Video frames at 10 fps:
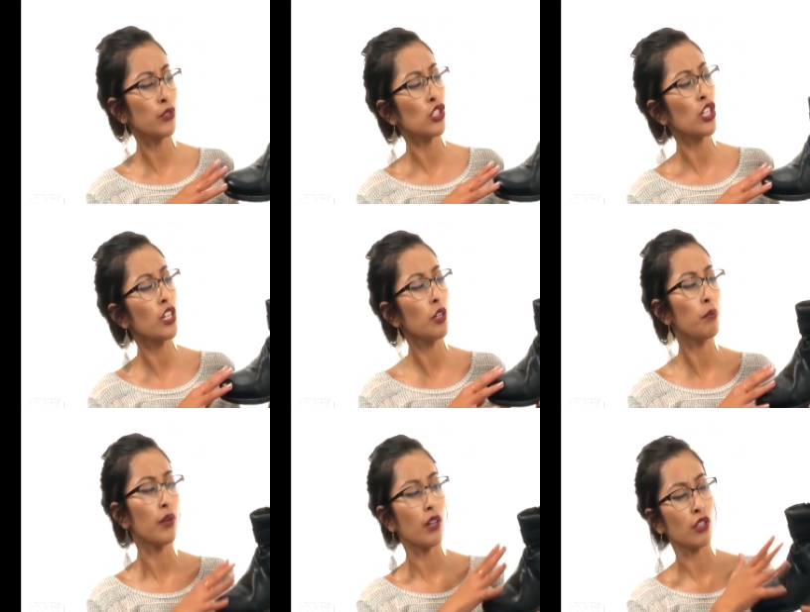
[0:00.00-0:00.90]
chill
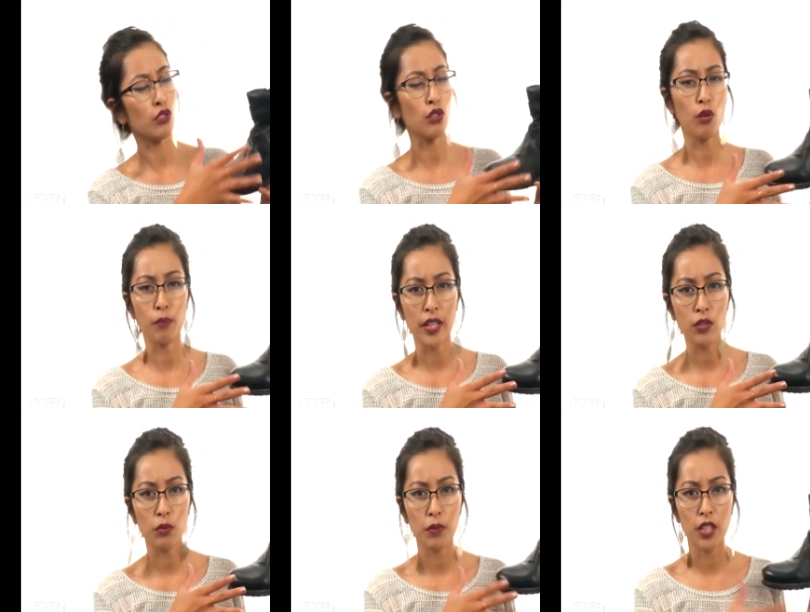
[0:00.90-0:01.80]
but don't mess
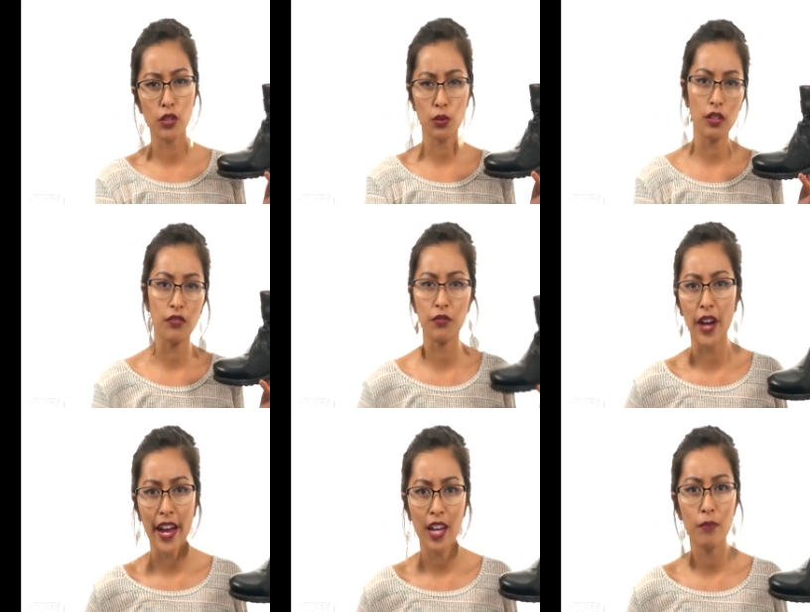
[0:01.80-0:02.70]
with me sort of
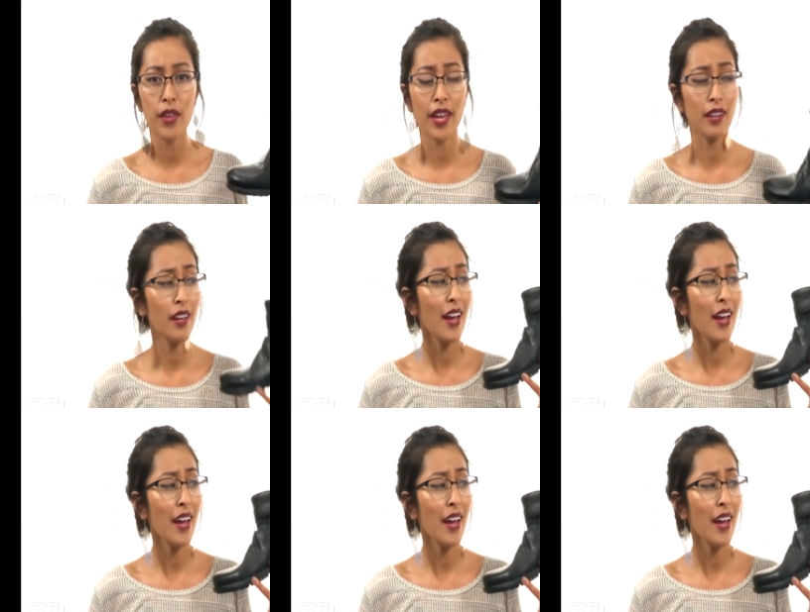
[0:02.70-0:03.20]
vibe, then